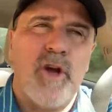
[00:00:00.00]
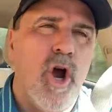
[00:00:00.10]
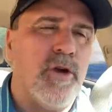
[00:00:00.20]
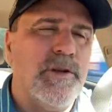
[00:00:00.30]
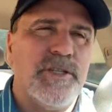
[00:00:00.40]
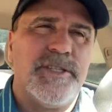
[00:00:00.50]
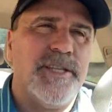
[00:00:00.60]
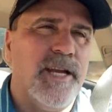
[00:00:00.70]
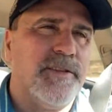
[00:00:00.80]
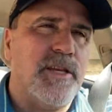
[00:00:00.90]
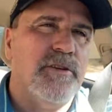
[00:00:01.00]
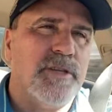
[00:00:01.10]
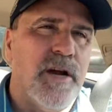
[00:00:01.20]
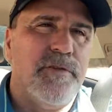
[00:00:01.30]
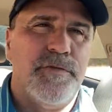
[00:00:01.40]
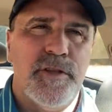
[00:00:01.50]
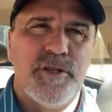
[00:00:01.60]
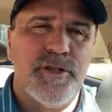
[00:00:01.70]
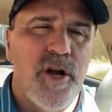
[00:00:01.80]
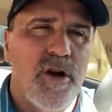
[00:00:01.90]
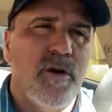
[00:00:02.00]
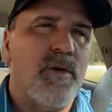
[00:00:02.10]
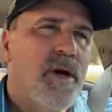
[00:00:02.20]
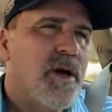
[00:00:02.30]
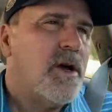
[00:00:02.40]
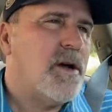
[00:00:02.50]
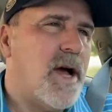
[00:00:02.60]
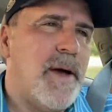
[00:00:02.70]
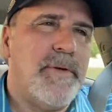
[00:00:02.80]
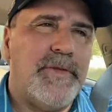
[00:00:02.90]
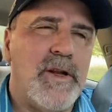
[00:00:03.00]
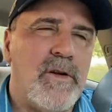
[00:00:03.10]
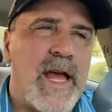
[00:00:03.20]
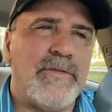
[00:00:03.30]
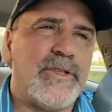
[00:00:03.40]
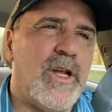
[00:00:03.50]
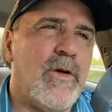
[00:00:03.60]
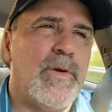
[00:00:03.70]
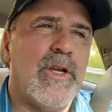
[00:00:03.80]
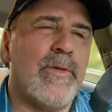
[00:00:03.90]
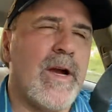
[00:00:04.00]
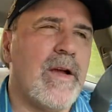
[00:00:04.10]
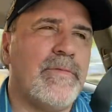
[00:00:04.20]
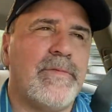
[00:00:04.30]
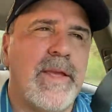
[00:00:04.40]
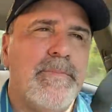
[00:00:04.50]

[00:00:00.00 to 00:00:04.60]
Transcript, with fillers: orange stick that you cover for the snow. Um, if you don't have snow where you are, they,